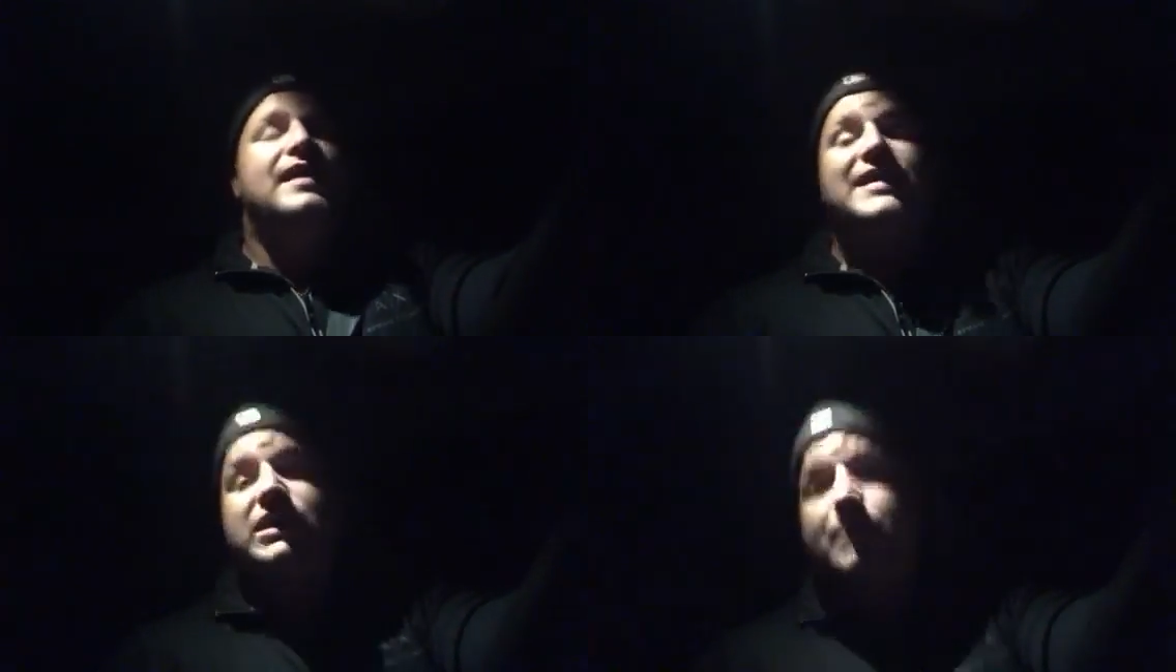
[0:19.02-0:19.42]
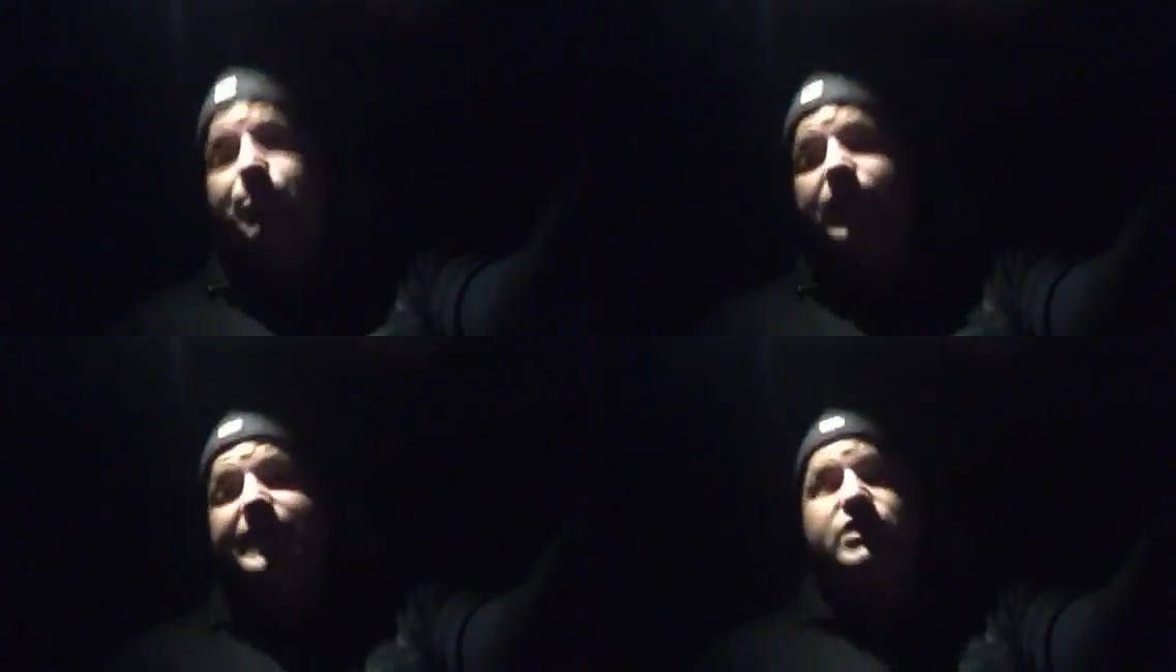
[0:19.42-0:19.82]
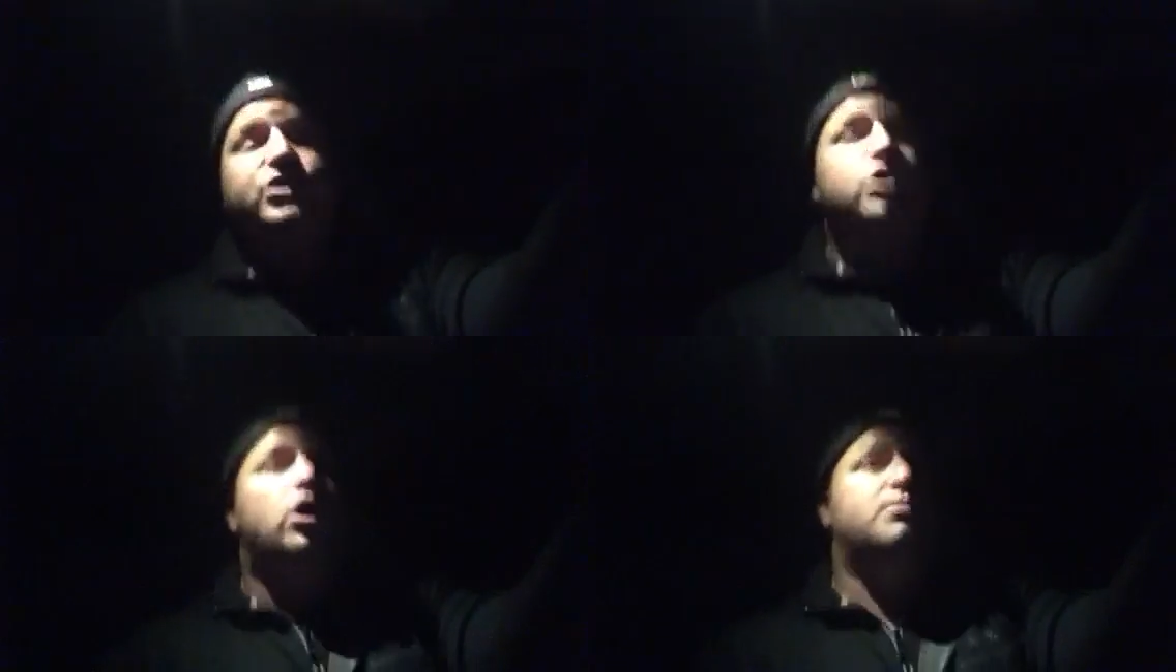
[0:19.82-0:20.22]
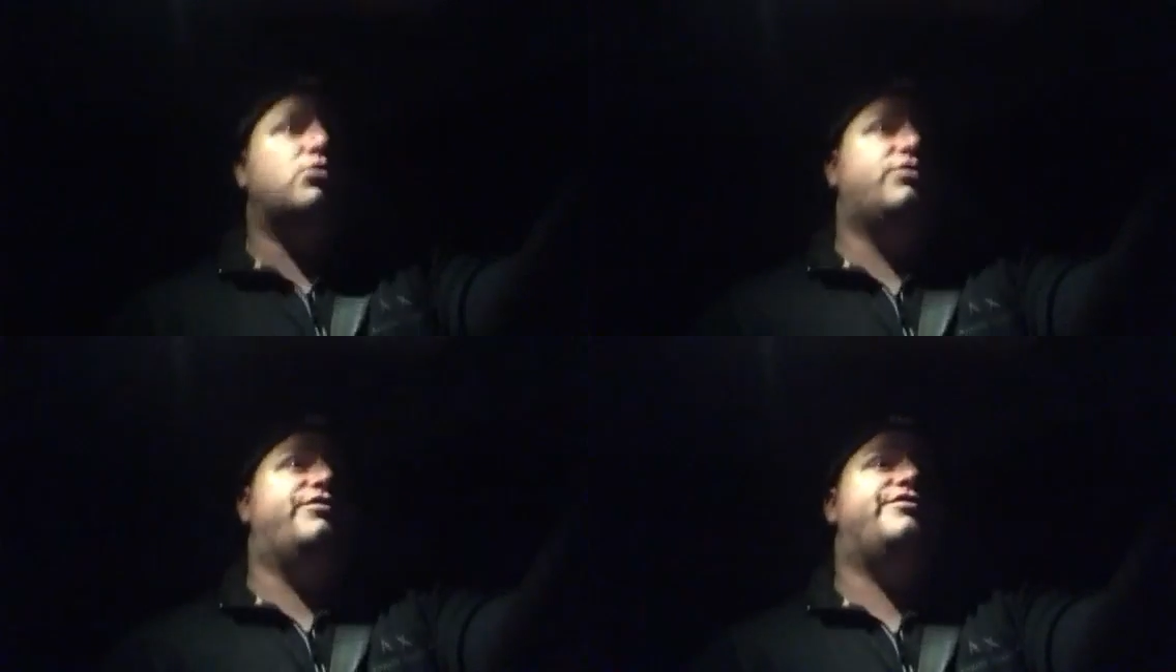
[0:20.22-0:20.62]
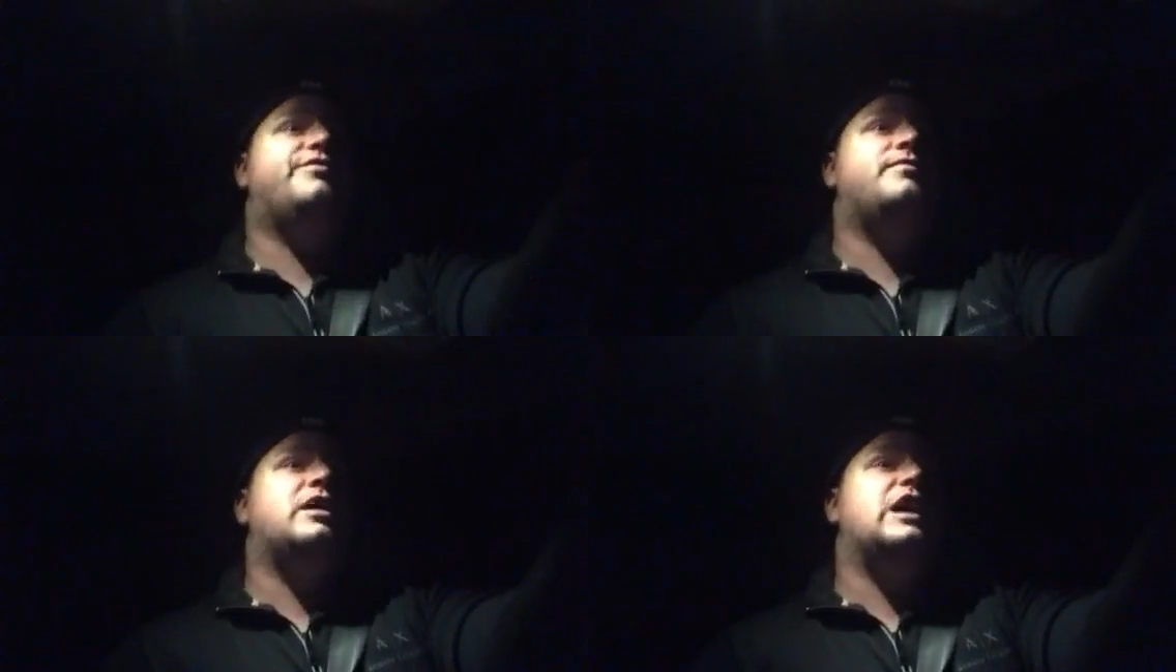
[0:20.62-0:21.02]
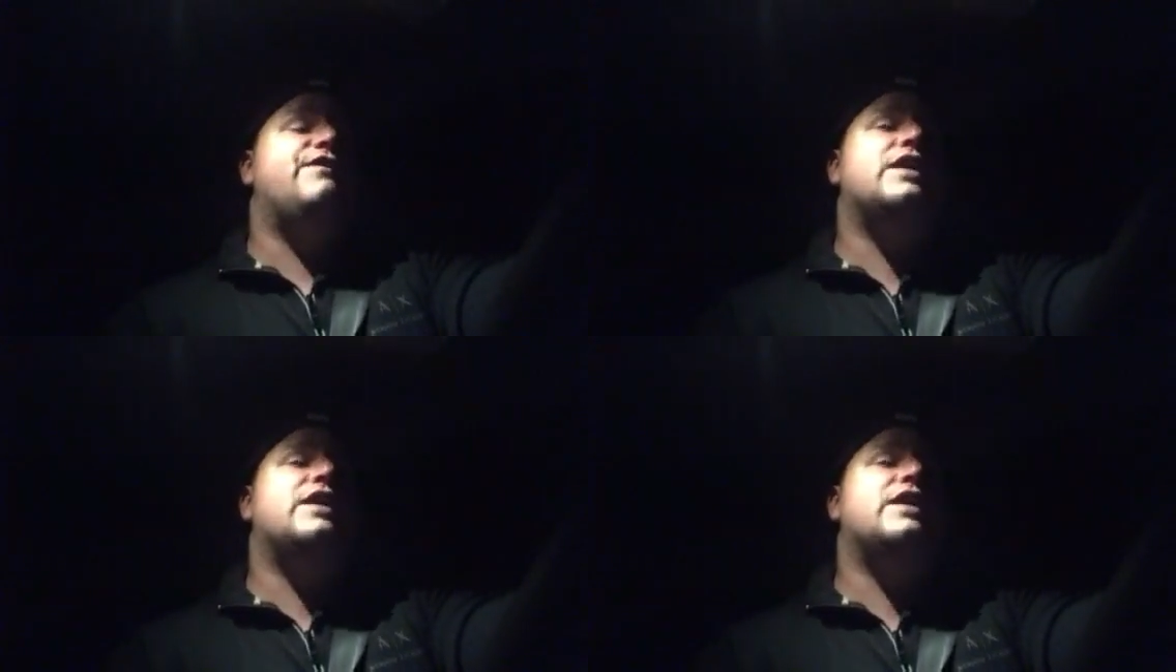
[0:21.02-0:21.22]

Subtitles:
that's a complete salt move. If